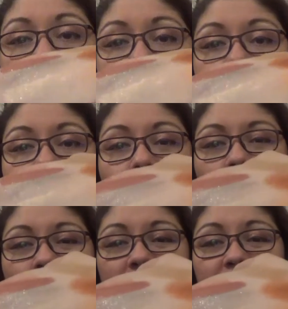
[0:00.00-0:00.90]
It's like
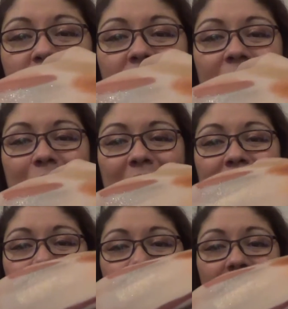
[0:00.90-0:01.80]
orangey on my
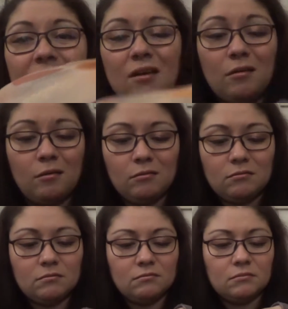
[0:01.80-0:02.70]
skin though.
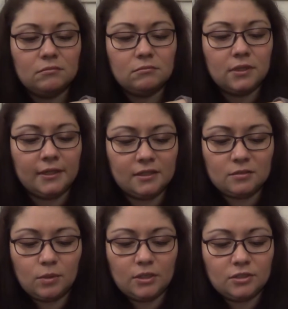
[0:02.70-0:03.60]
kind of
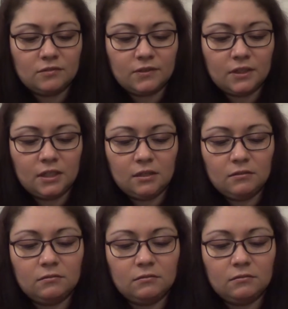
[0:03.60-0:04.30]
swatched funny.